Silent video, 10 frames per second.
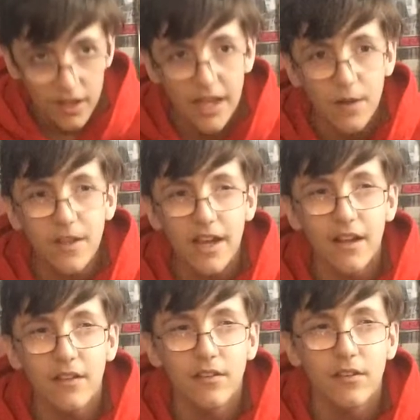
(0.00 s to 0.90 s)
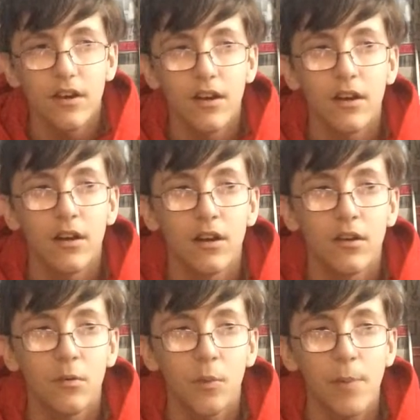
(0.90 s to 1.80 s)
He only has
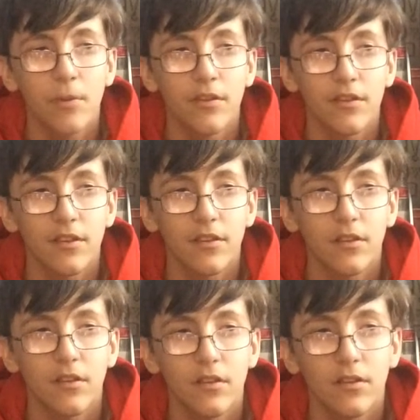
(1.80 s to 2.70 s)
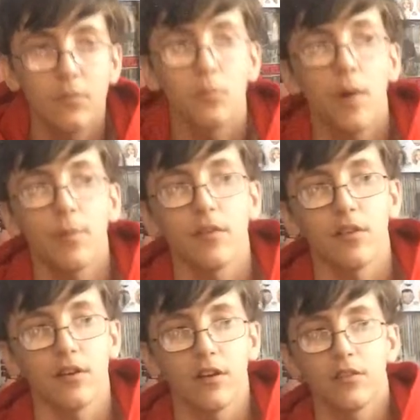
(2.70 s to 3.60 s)
weapons
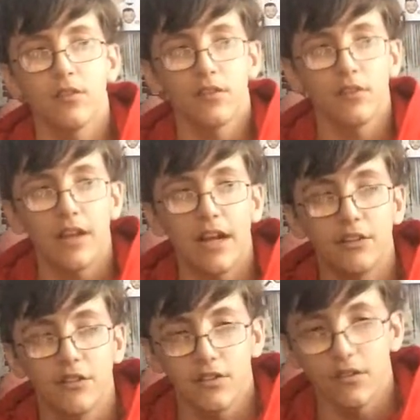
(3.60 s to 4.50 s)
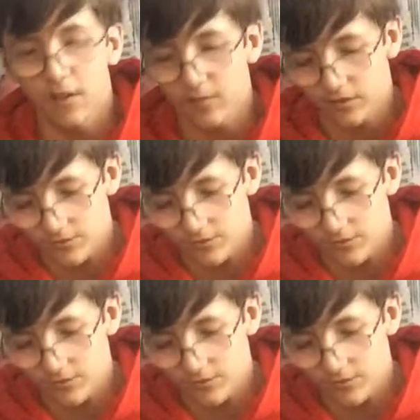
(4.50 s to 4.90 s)
like guns and gadgets and stuff to